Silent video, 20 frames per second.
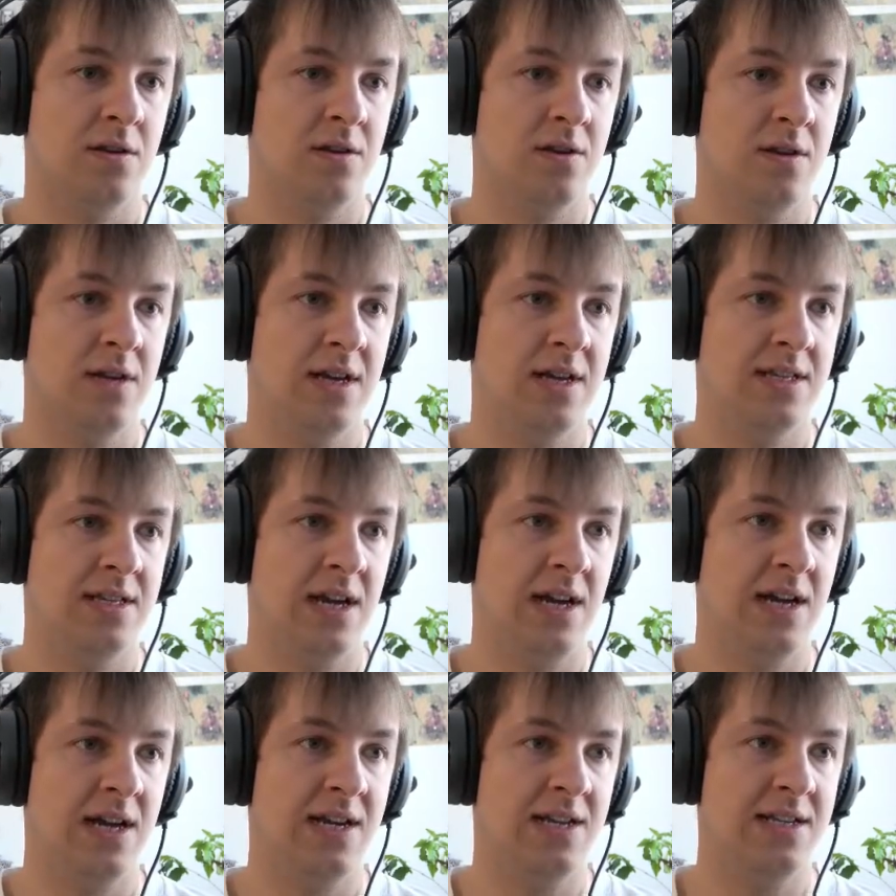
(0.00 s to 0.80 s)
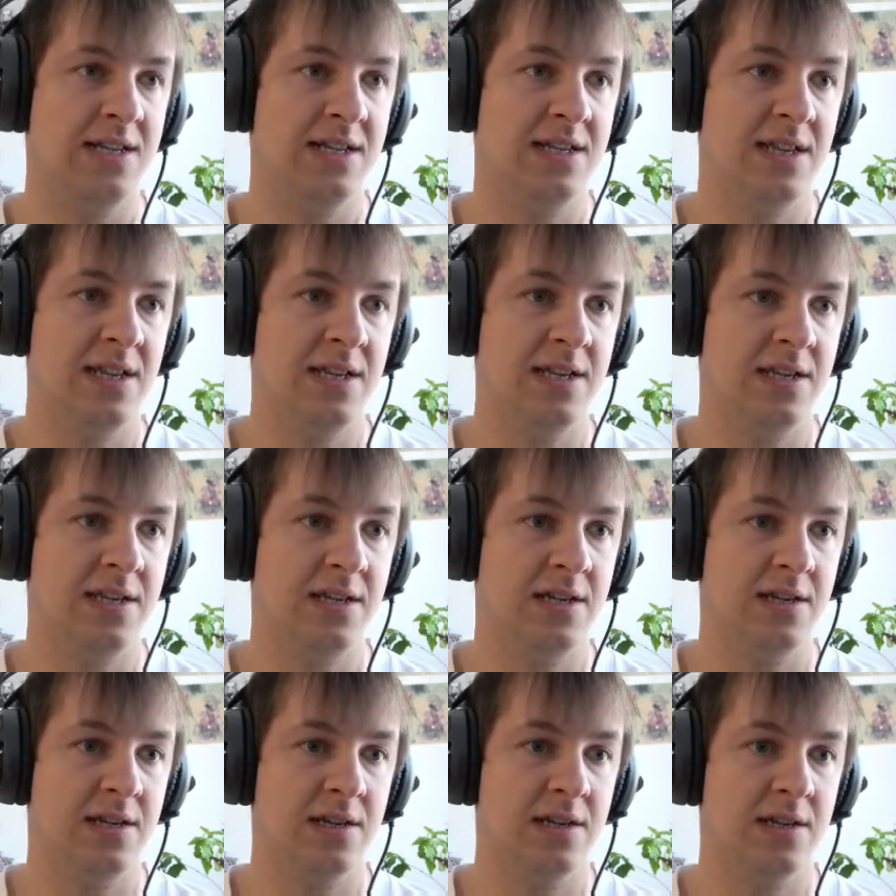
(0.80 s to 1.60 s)
Yes, I understand.
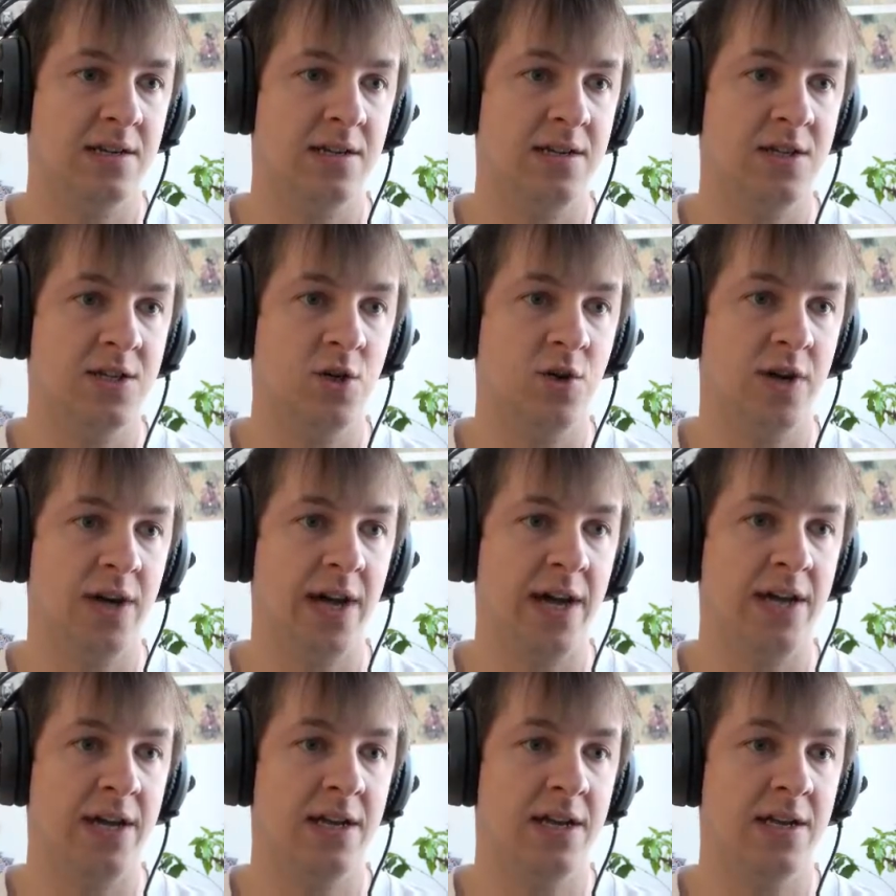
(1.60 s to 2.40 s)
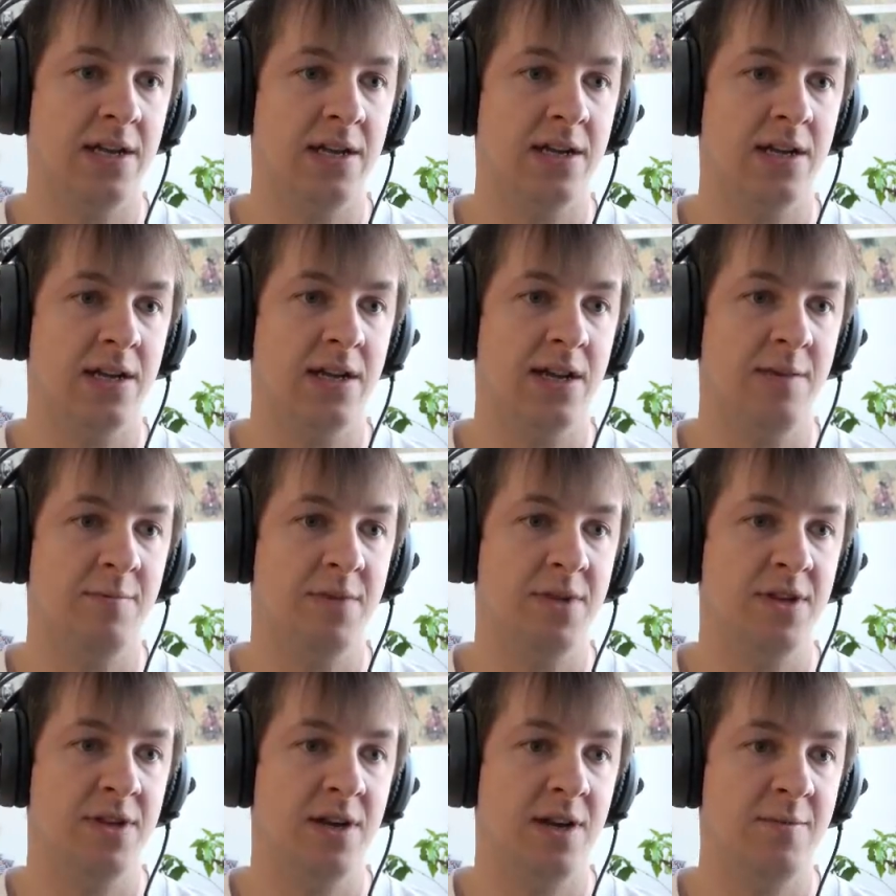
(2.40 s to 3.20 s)
It's okay. Let
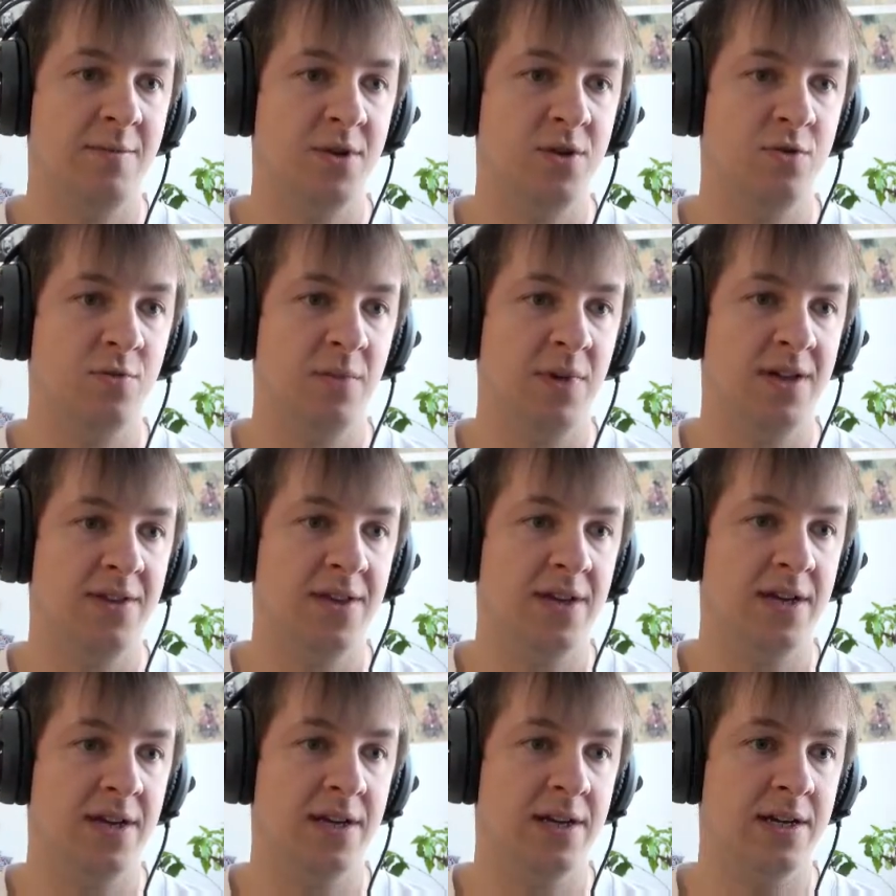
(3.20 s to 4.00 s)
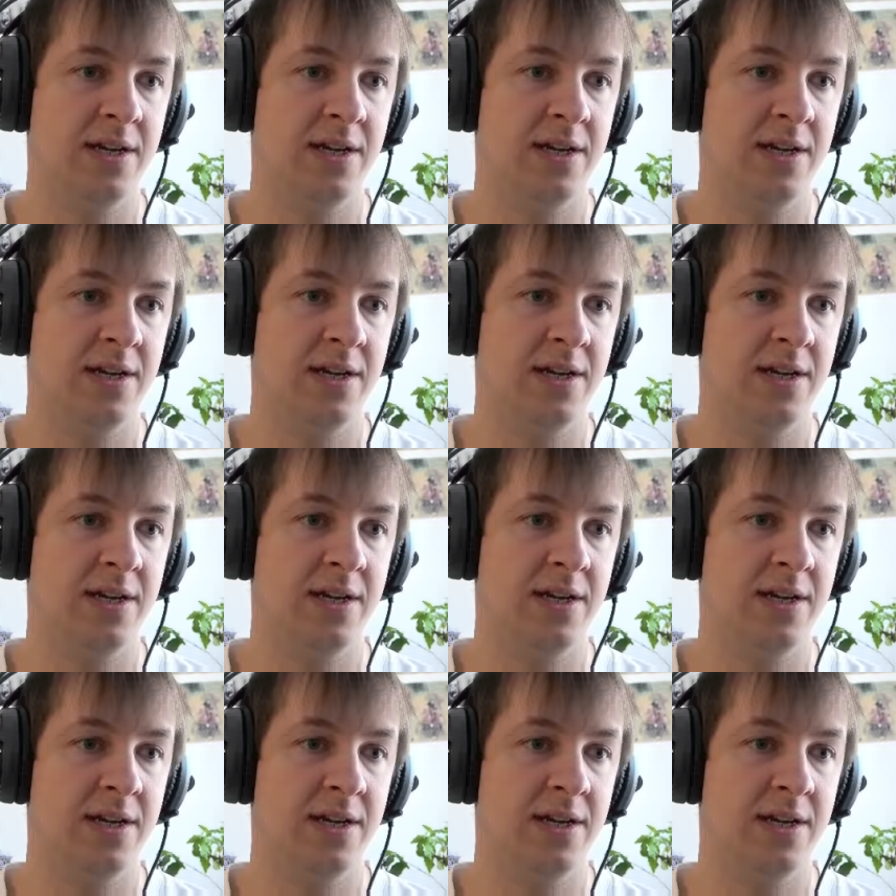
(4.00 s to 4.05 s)
me let me do my thing.